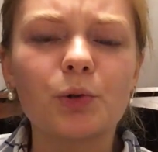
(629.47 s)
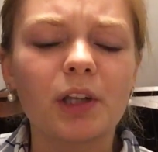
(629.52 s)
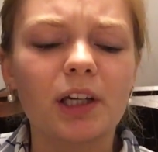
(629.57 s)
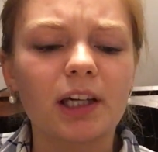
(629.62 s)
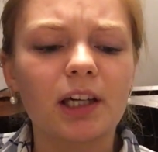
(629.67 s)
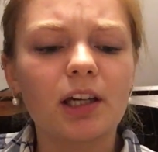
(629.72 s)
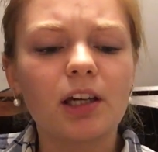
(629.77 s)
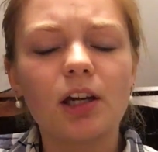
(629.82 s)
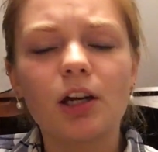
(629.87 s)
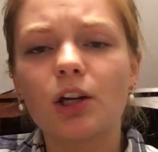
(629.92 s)

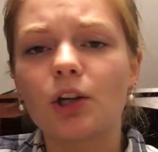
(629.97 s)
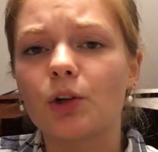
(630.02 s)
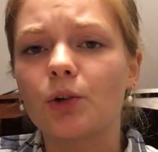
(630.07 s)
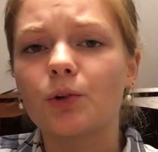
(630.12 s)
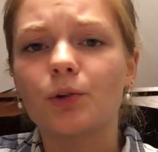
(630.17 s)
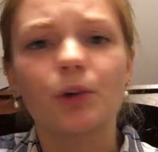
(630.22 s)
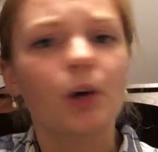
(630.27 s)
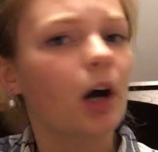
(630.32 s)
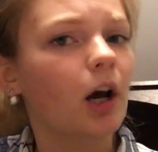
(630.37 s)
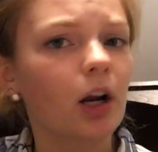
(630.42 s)
Like, you're
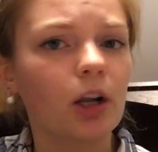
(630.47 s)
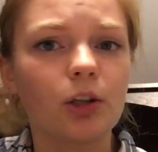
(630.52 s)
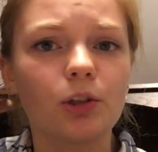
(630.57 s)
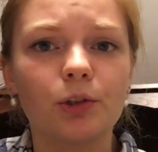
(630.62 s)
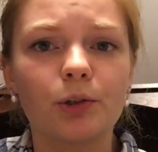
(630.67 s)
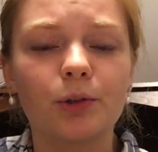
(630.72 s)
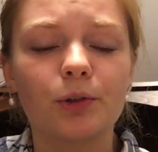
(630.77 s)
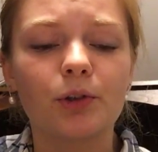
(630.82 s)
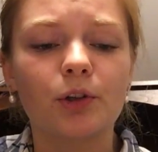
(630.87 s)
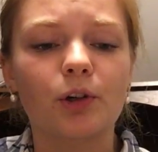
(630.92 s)
not
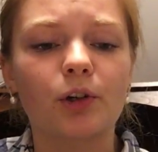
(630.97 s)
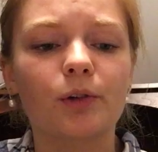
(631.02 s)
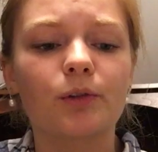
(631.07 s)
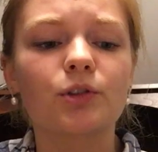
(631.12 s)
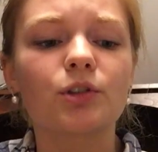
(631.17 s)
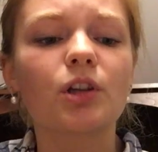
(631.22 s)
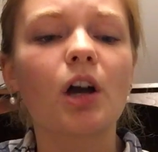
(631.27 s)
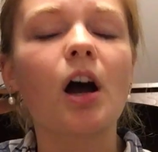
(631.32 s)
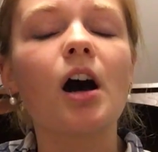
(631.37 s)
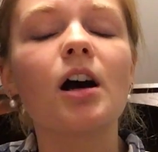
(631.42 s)
alone. There are
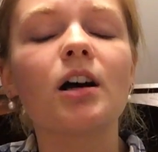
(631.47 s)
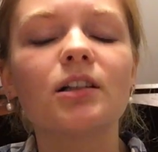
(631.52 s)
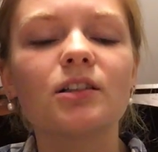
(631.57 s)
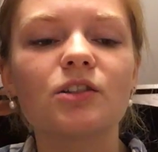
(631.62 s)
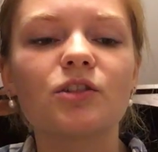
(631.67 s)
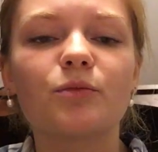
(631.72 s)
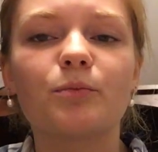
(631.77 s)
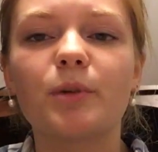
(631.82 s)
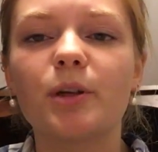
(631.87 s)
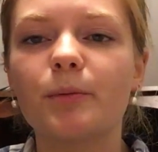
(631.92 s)

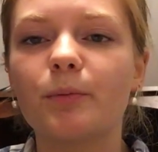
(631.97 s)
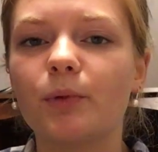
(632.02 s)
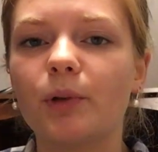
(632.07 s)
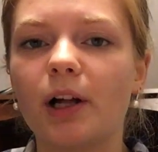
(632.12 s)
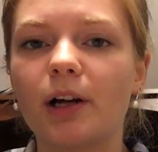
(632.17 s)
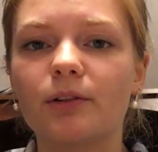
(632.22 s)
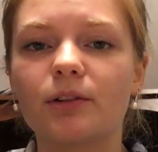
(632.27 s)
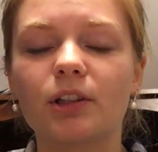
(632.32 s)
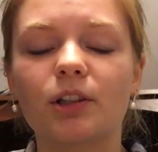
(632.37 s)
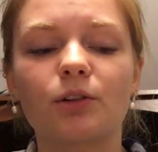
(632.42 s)
tons of people
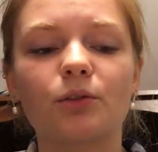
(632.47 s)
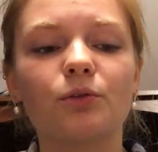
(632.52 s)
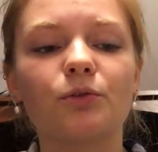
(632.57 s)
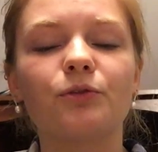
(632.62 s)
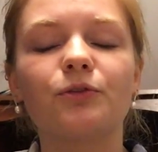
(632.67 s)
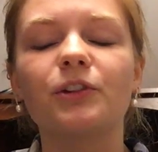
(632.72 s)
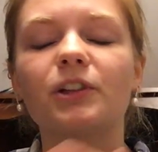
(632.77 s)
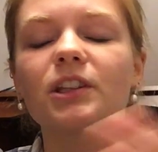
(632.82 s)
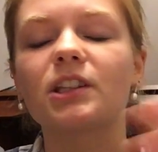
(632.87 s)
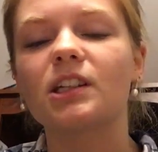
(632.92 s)
out there who
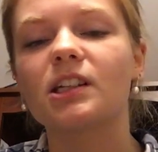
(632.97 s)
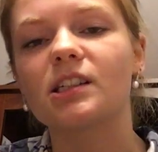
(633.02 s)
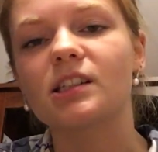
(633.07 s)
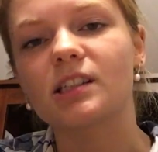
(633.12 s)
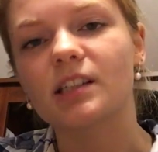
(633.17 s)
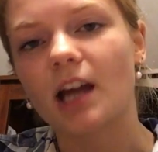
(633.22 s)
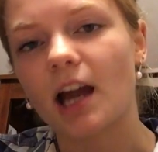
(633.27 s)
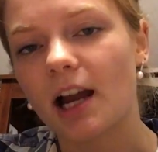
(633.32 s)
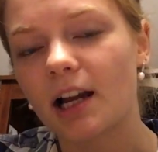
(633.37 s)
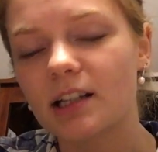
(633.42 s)
feel the
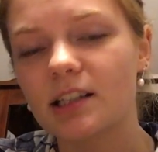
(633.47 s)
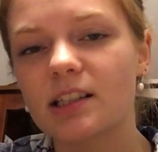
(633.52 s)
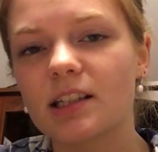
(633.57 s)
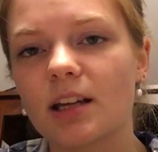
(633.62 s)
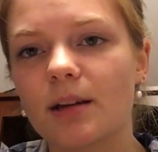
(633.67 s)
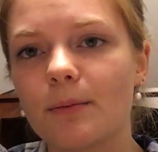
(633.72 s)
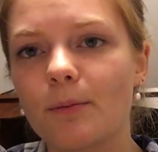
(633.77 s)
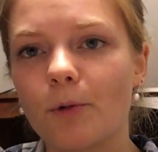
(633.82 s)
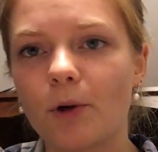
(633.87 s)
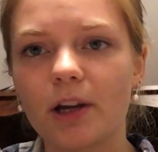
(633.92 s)
exact
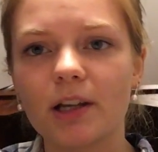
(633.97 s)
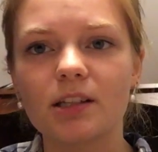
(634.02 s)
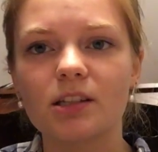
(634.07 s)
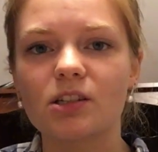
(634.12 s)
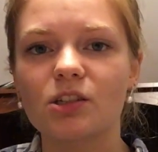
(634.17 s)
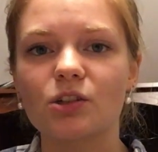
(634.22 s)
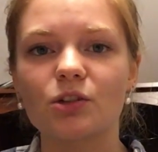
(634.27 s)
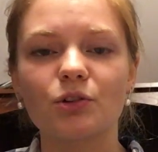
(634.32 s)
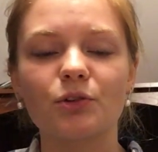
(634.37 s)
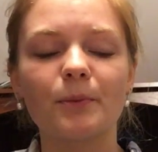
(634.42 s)
same way
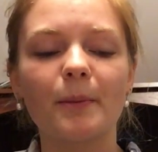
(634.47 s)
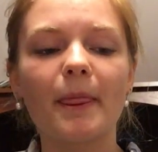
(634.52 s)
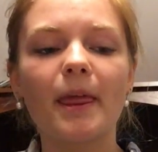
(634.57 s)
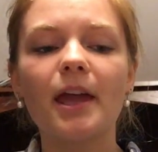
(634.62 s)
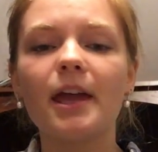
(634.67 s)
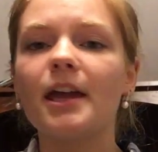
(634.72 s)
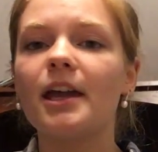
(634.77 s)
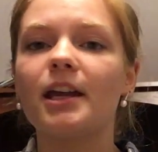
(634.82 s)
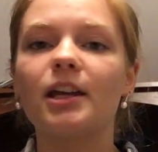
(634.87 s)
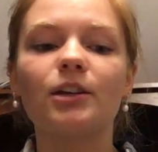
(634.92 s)
as you.
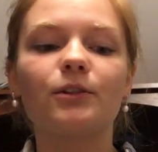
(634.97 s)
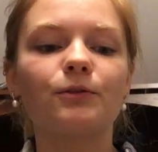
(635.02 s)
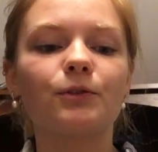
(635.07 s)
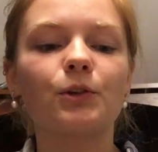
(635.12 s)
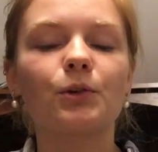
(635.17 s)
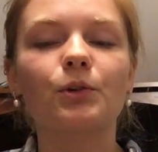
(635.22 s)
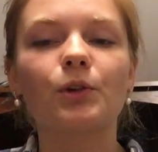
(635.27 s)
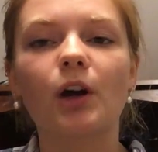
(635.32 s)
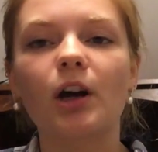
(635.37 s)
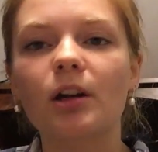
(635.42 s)
And if
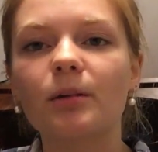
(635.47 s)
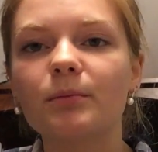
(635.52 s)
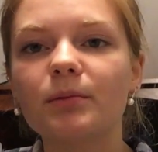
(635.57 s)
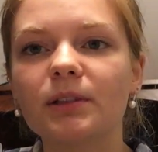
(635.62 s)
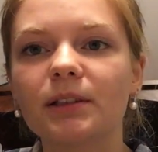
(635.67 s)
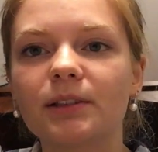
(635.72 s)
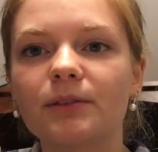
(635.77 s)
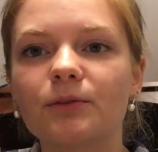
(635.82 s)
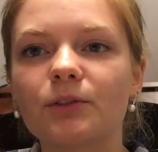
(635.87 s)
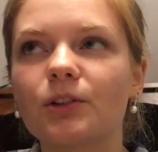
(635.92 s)
you're not a
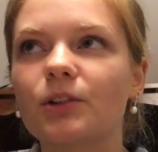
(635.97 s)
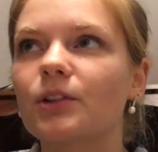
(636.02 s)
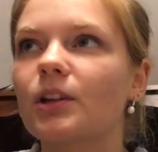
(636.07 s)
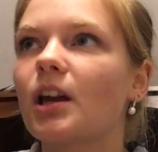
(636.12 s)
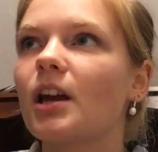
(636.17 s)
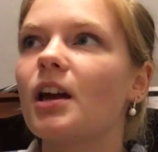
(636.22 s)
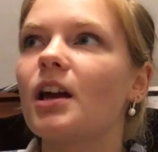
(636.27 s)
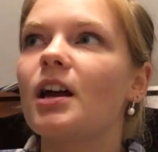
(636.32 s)
believer,